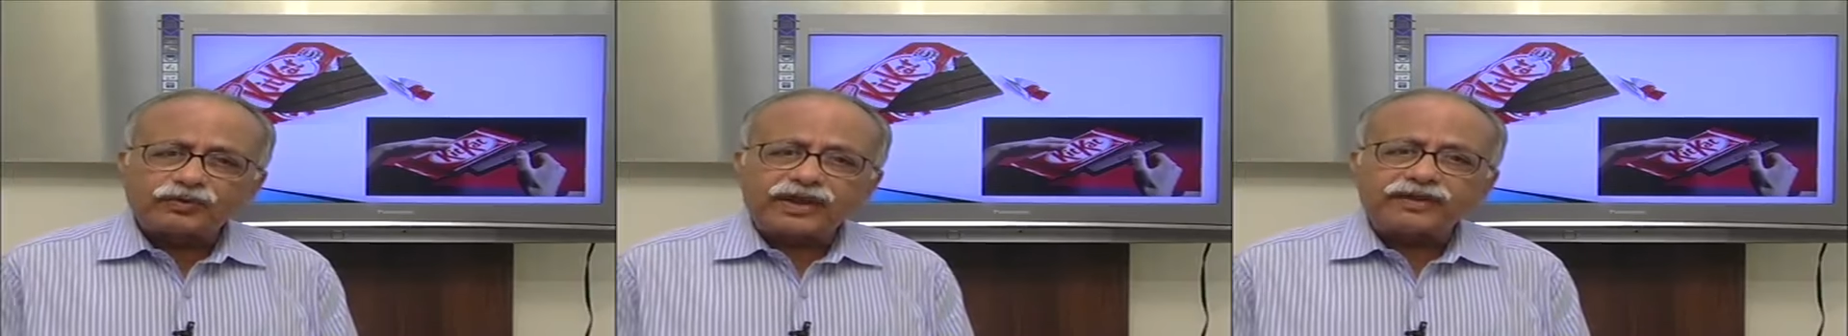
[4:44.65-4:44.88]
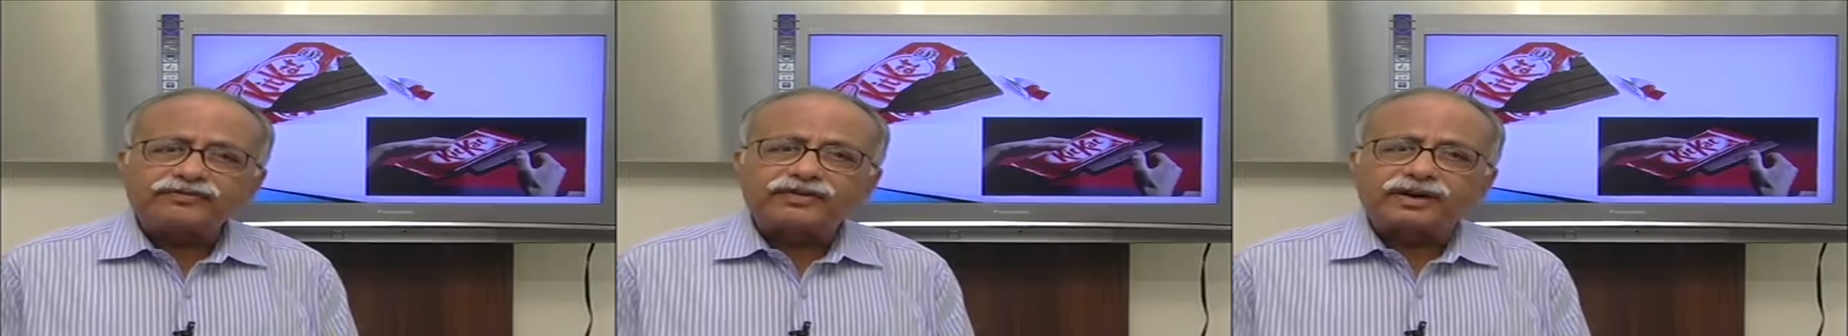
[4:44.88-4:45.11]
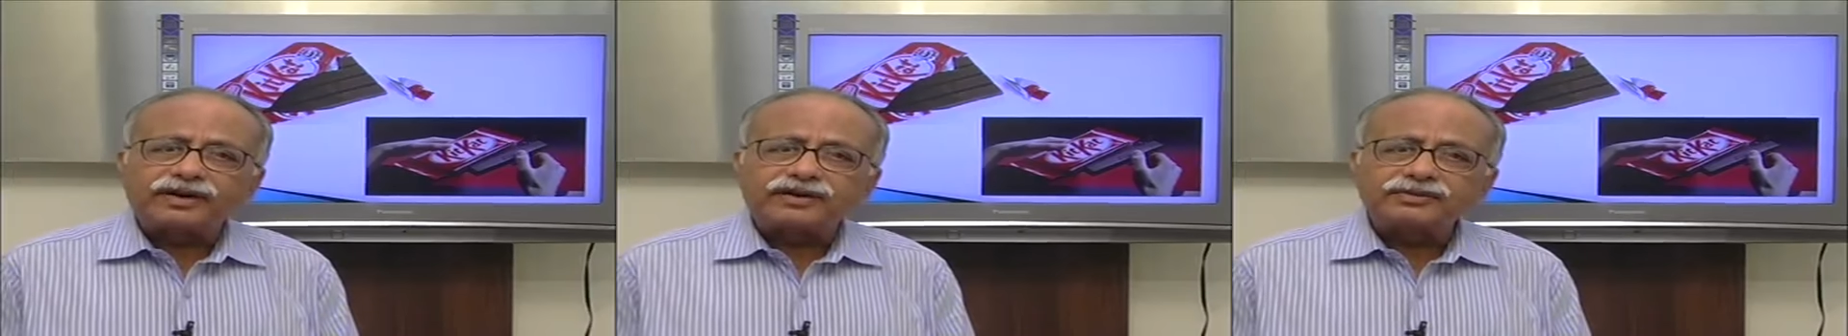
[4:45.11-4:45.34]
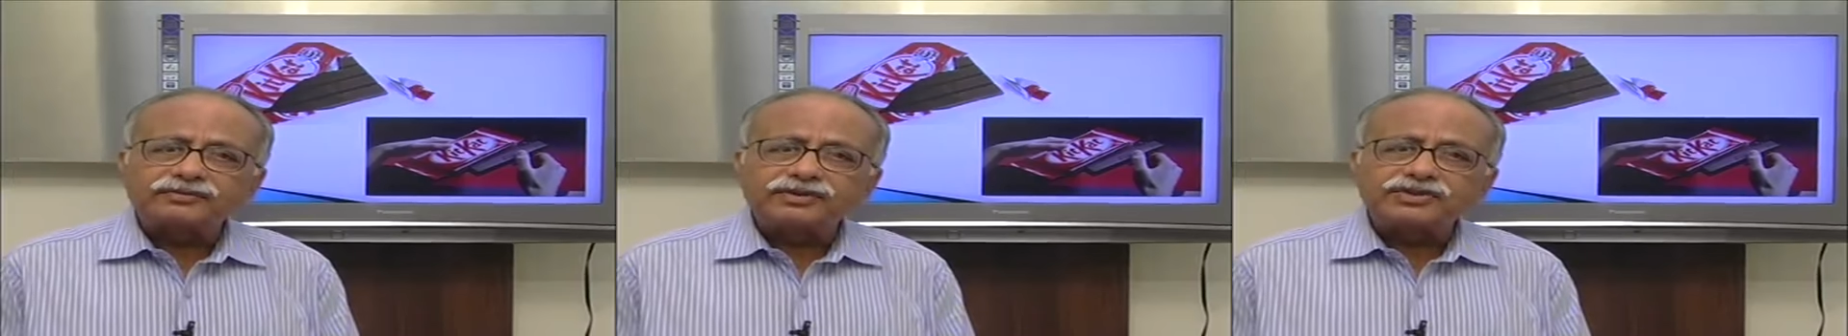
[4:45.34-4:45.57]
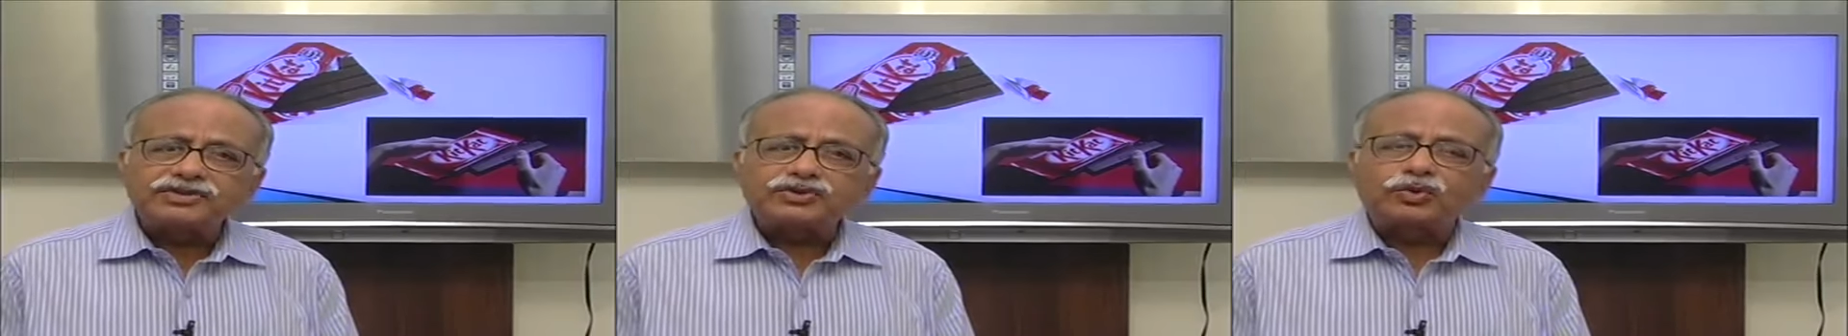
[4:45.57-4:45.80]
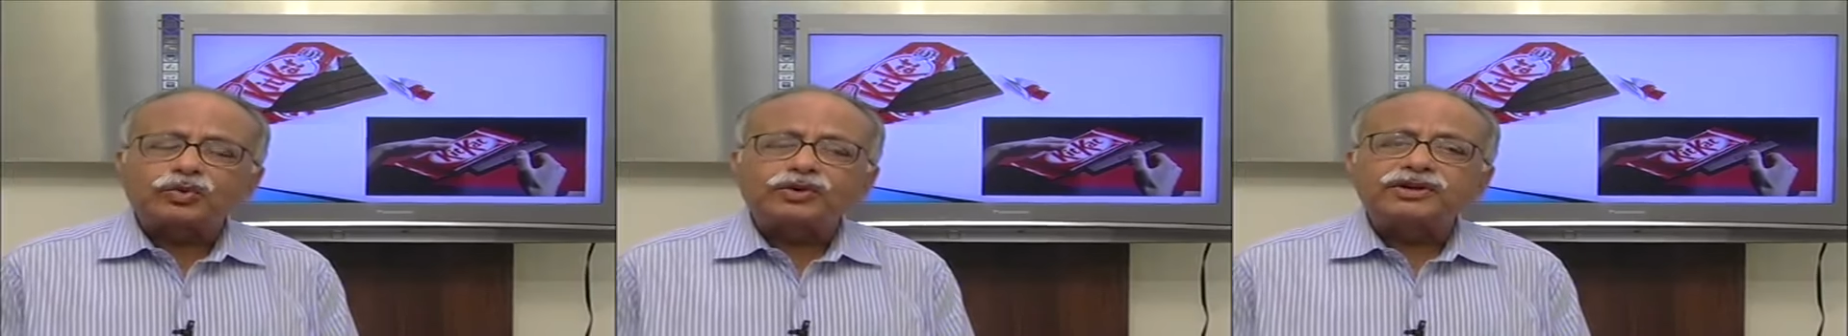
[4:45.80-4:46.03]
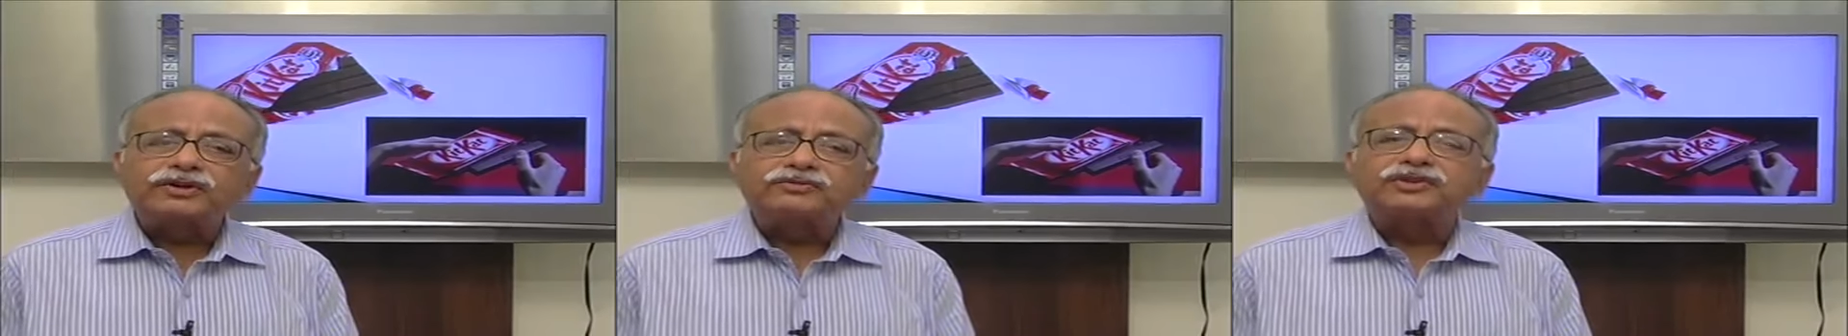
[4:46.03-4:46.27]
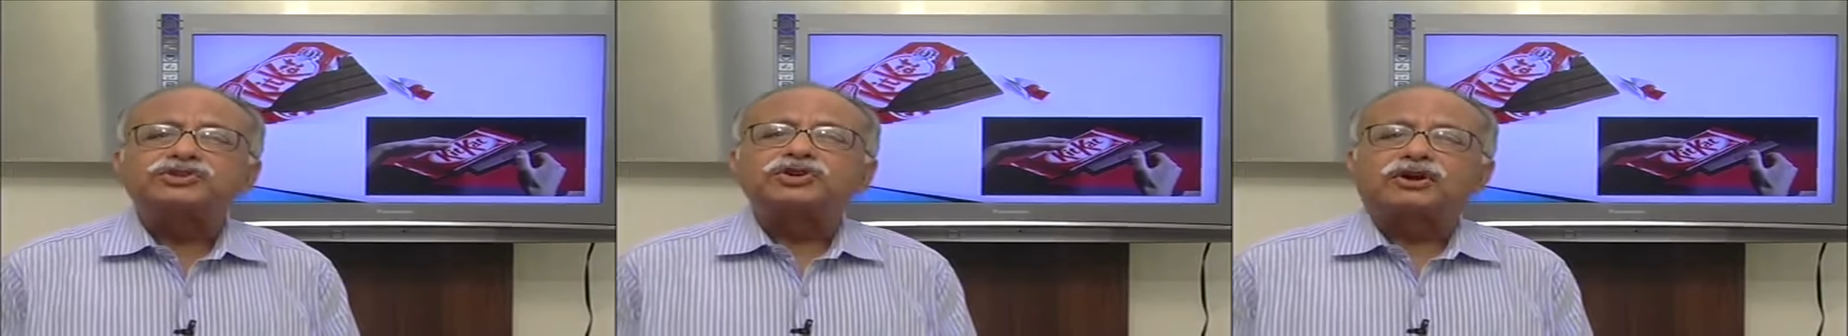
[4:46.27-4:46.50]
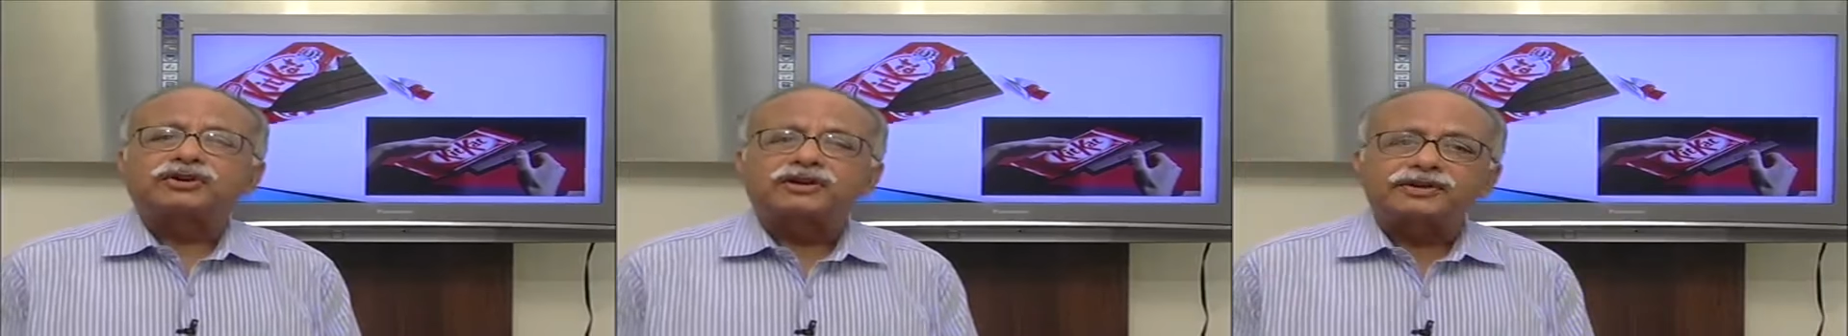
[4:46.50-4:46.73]
wafer which is coated with
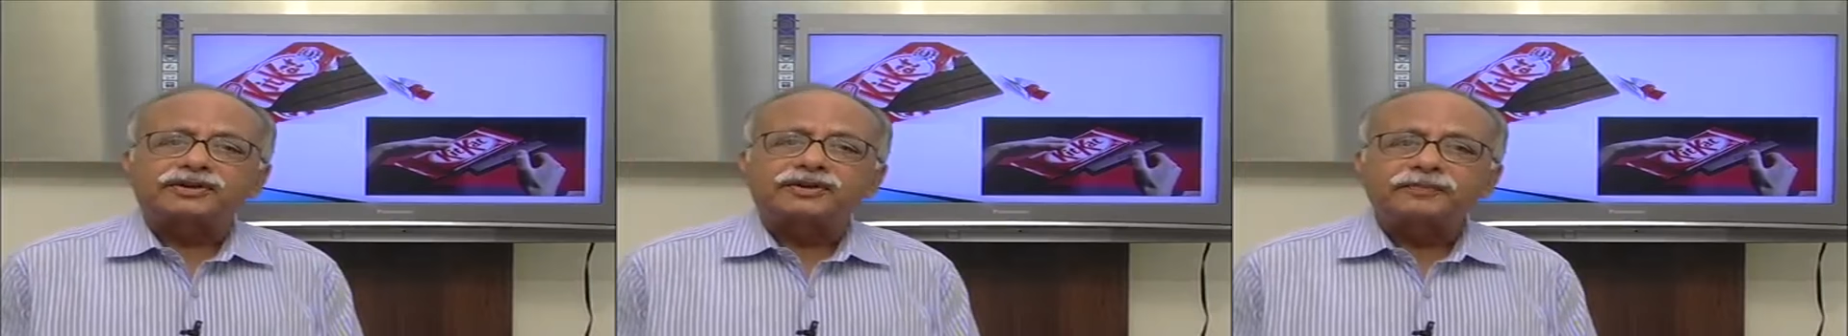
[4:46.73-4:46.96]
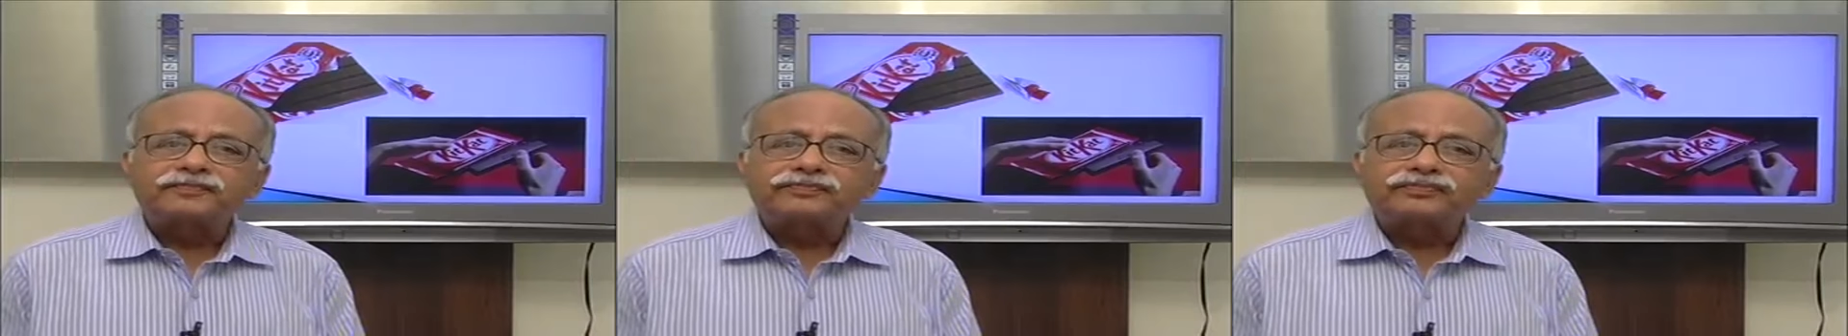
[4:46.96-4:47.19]
chocolate.